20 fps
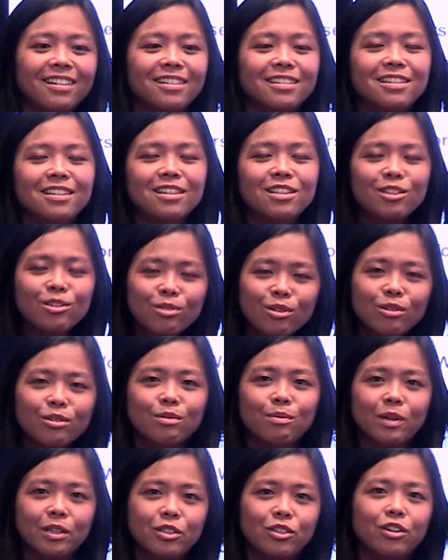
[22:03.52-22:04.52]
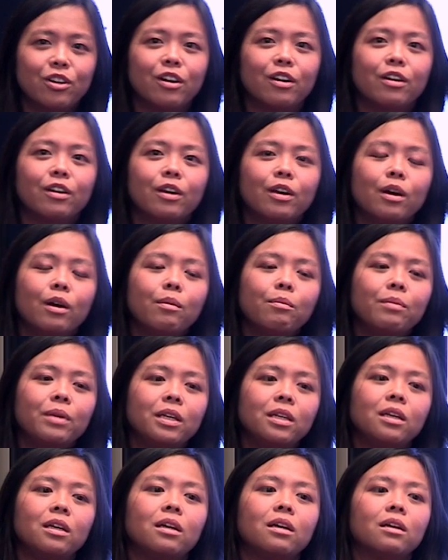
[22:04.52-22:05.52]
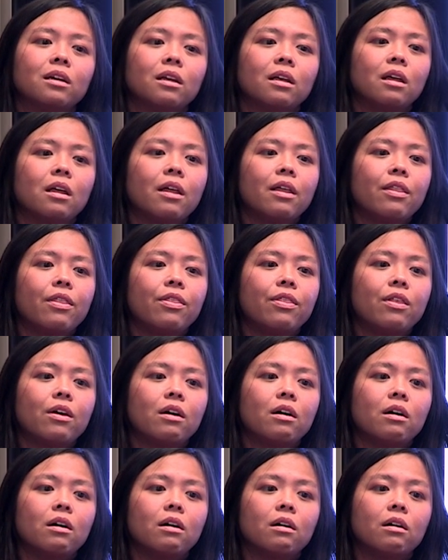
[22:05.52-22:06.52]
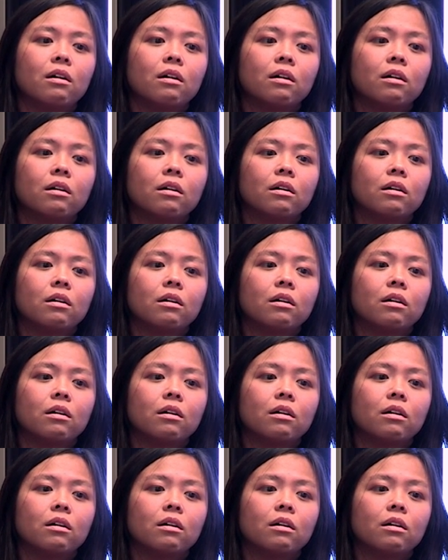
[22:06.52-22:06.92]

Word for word: it's a pseudo dementia, meaning the